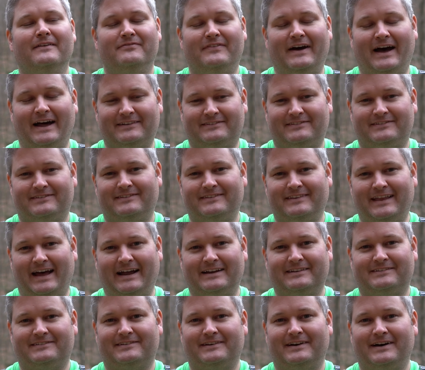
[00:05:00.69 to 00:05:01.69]
That's,
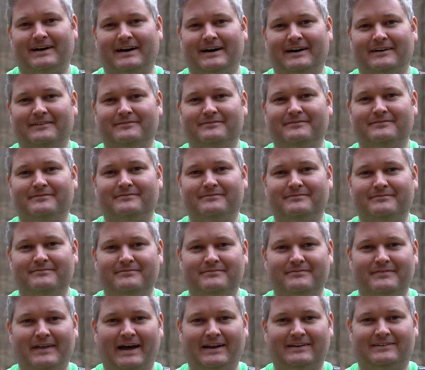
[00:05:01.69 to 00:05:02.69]
that's, uh,
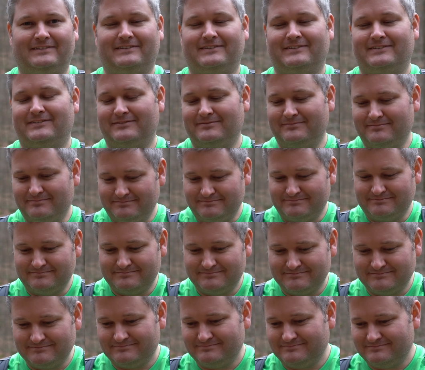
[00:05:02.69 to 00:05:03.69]
that's
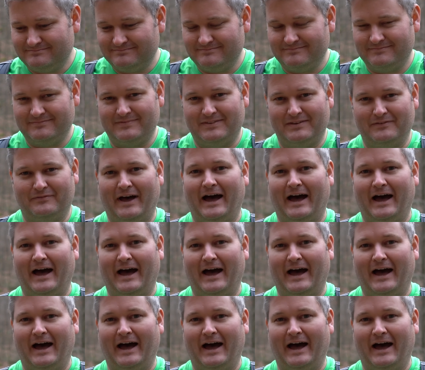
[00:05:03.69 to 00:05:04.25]
the